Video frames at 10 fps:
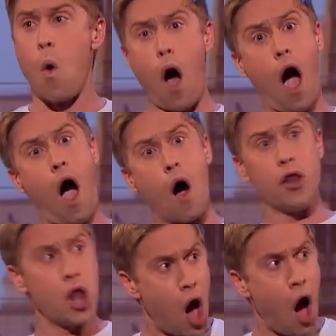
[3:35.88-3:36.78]
Whoa,
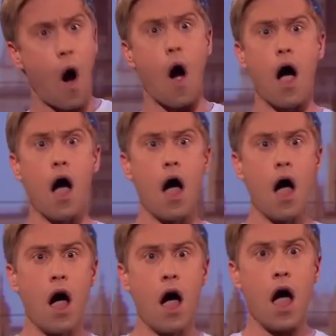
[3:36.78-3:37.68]
no!
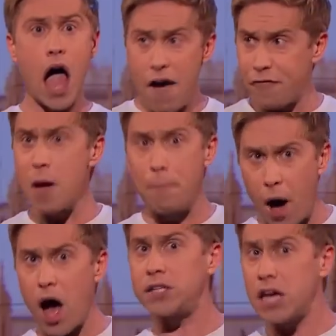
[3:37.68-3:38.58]

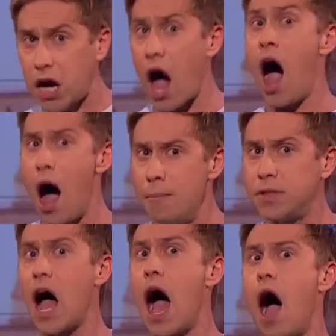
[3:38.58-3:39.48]
Everybody calm
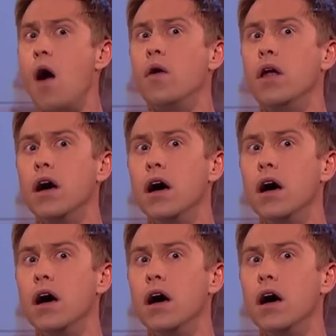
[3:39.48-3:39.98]
down!